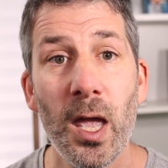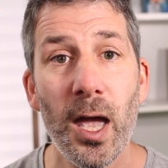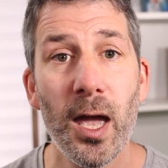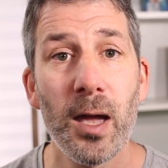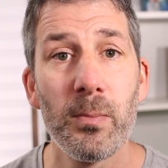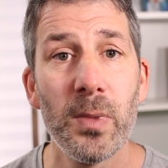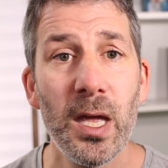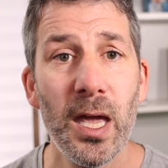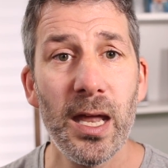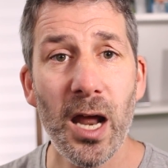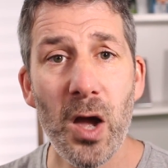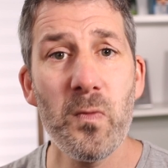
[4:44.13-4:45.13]
Um,
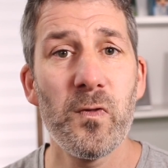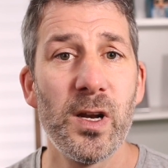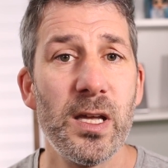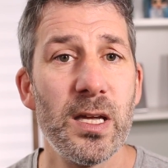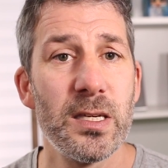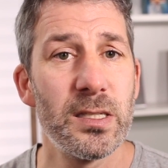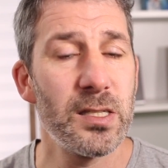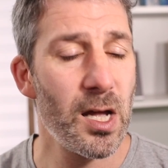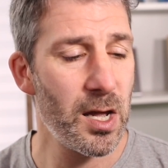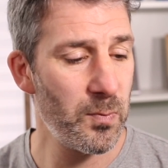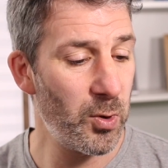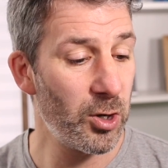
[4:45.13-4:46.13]
and hopefully, as
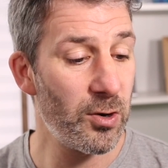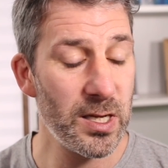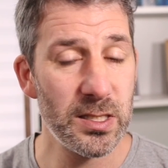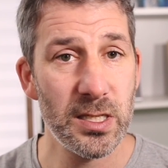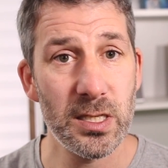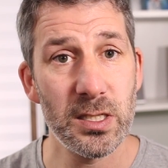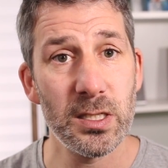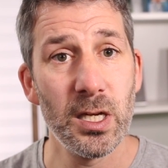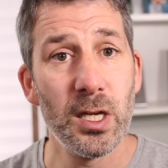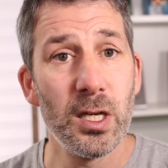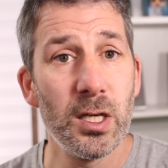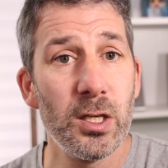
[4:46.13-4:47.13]
time progresses,
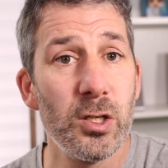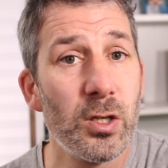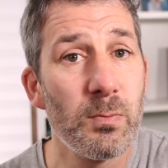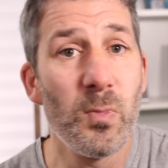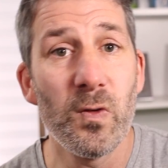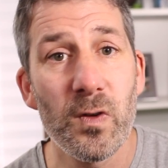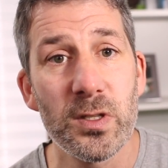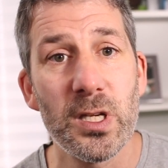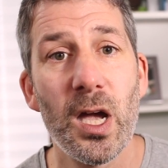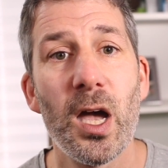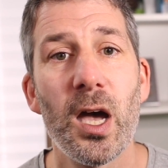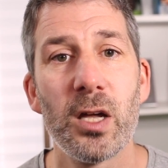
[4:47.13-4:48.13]
you can move on to
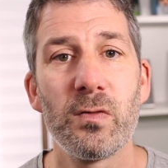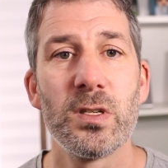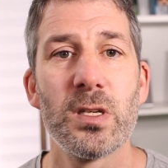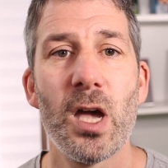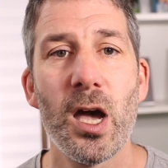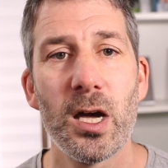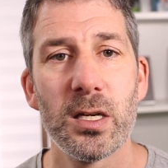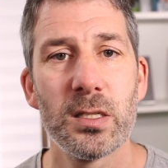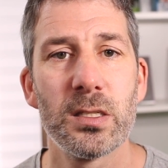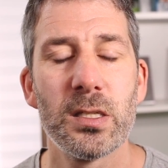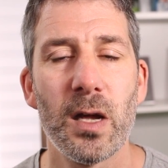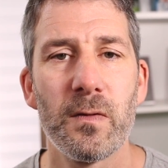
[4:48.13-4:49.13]
harder and harder
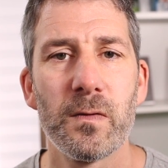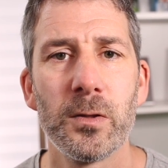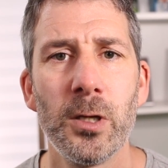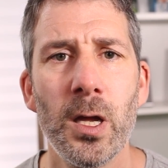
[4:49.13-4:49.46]
stuff.